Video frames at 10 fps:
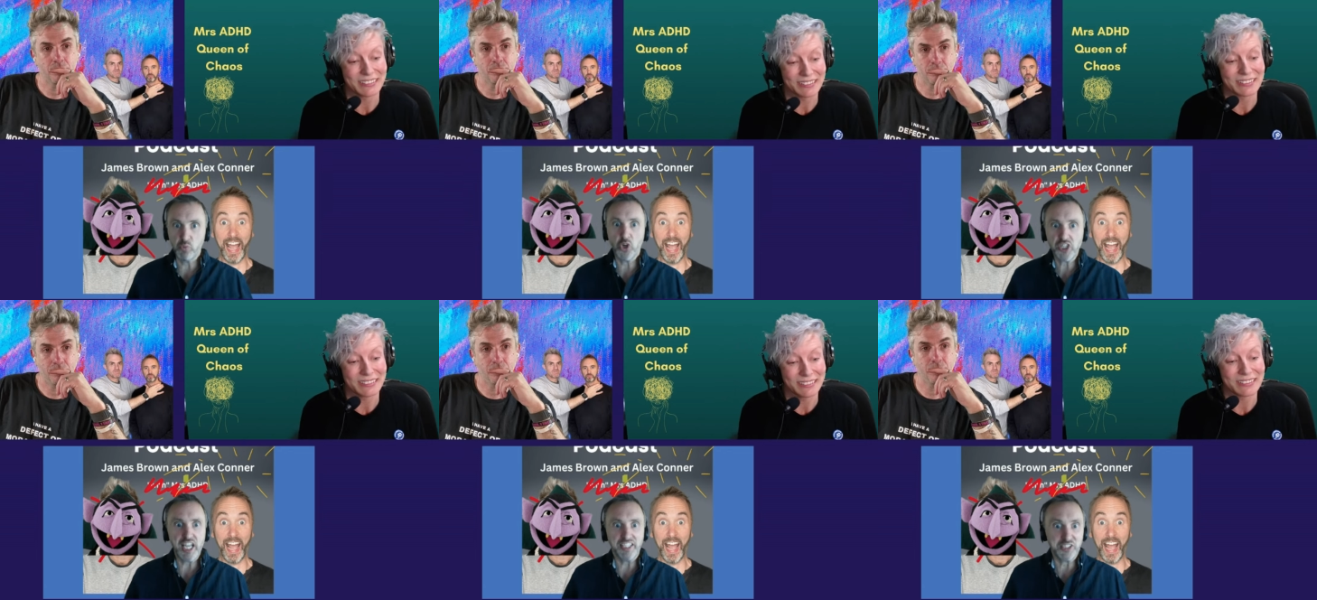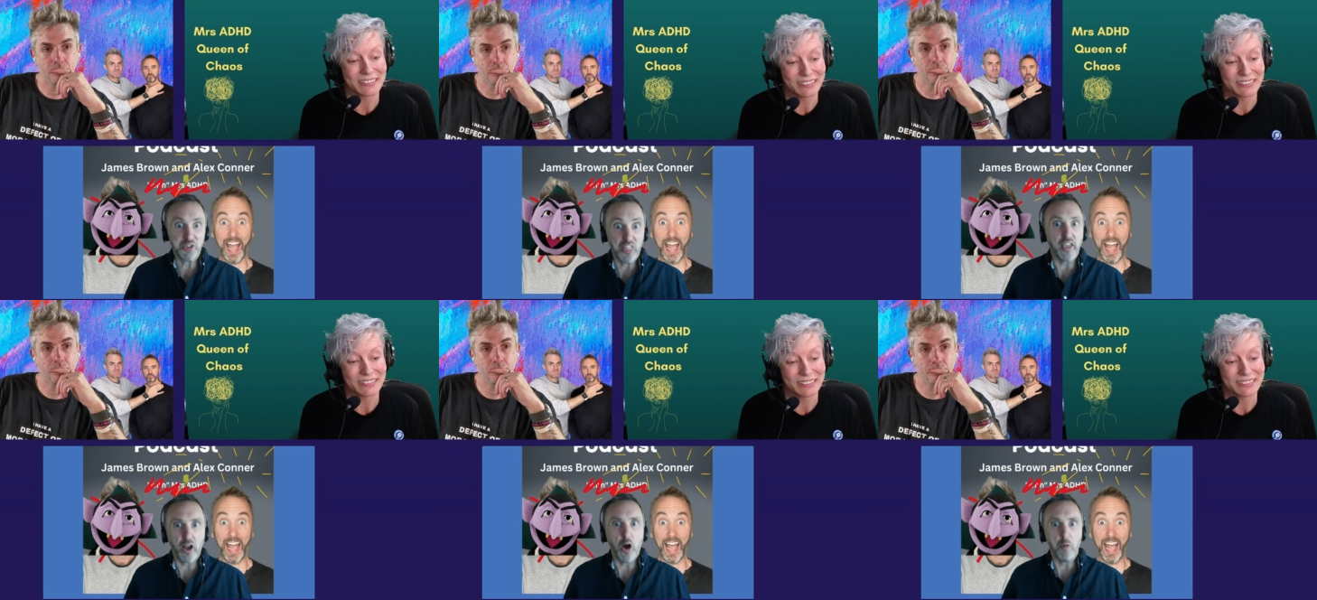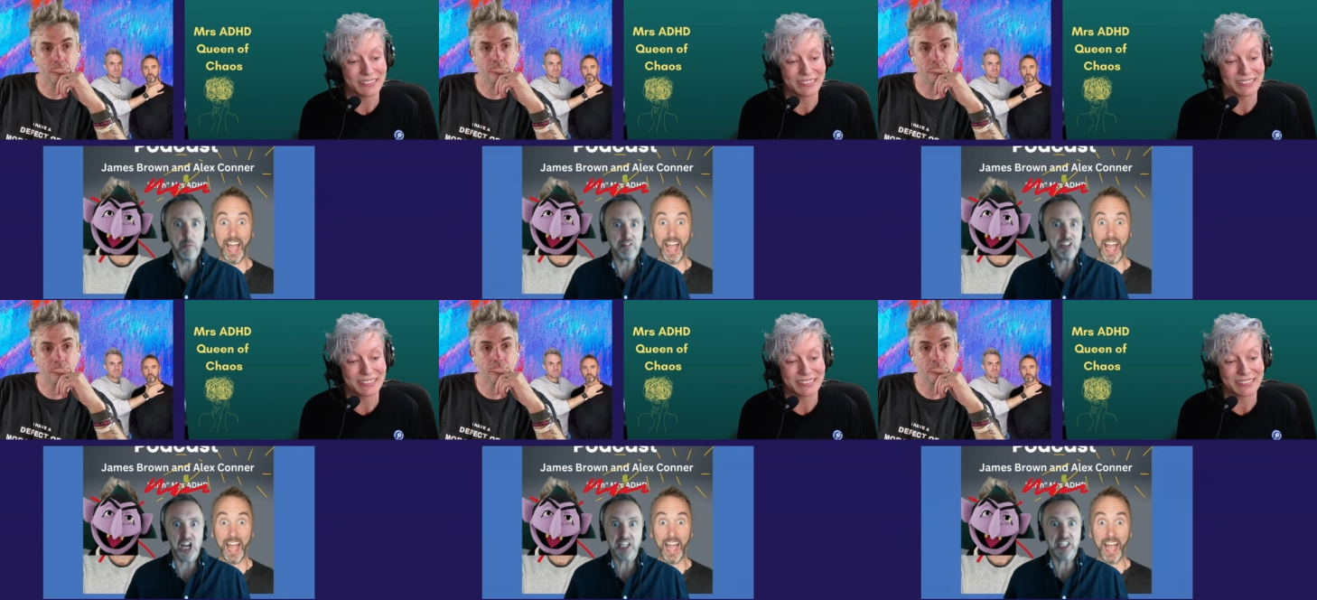Speaker 1: If someone tells you that they
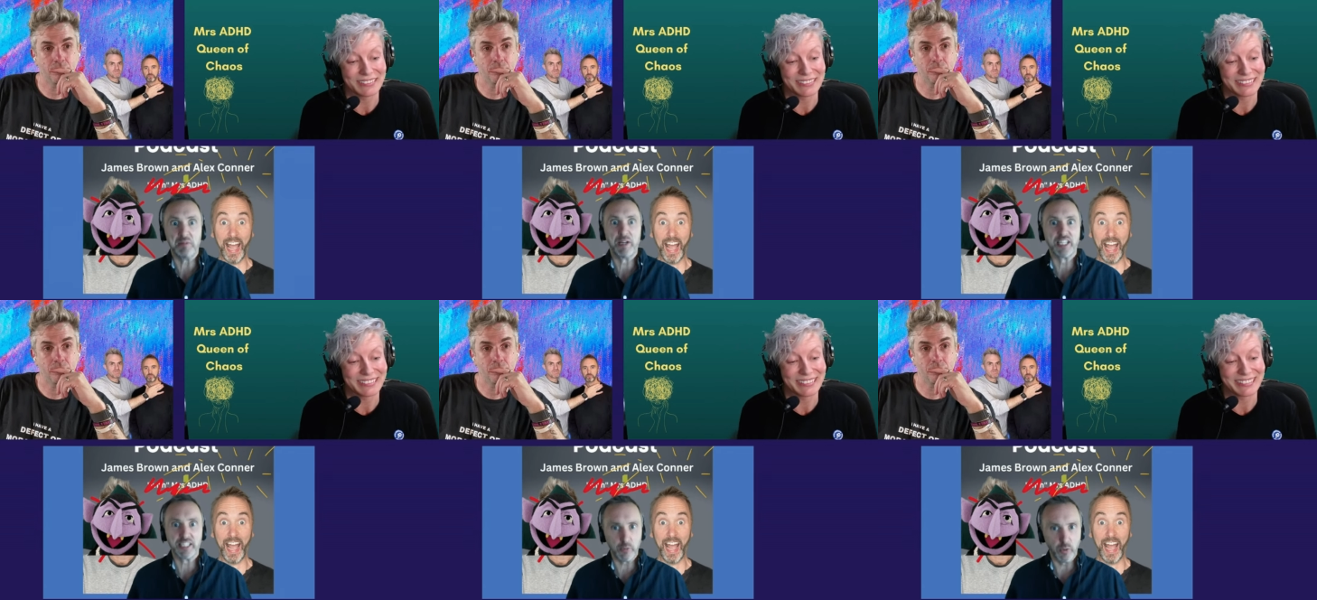can't be rejected